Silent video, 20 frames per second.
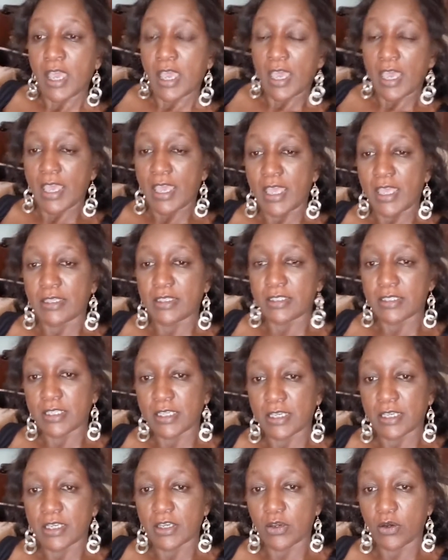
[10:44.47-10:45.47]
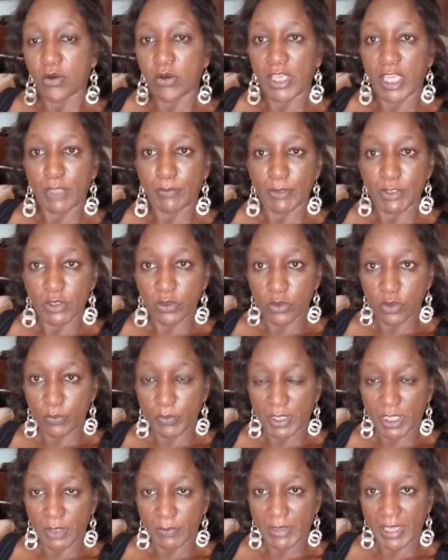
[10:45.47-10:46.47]
And or help her to go
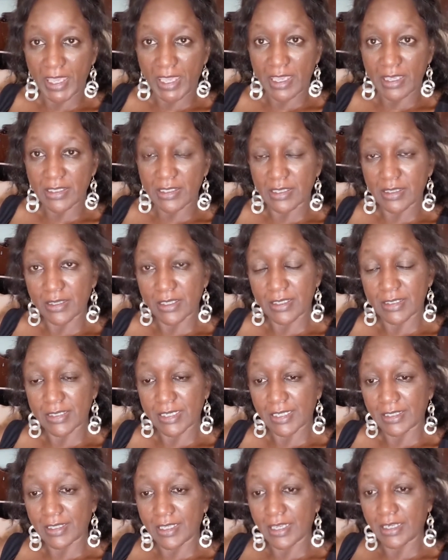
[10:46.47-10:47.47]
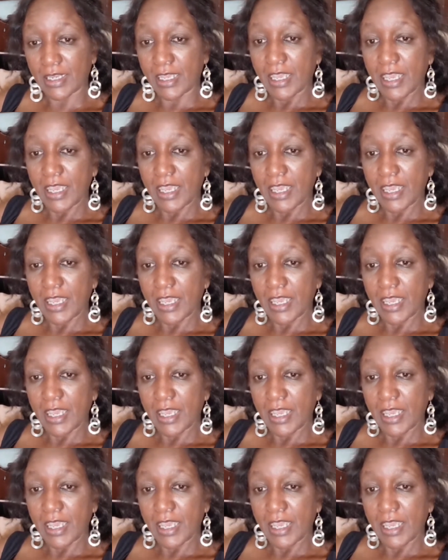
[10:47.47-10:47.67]
pick up eggs and things like that.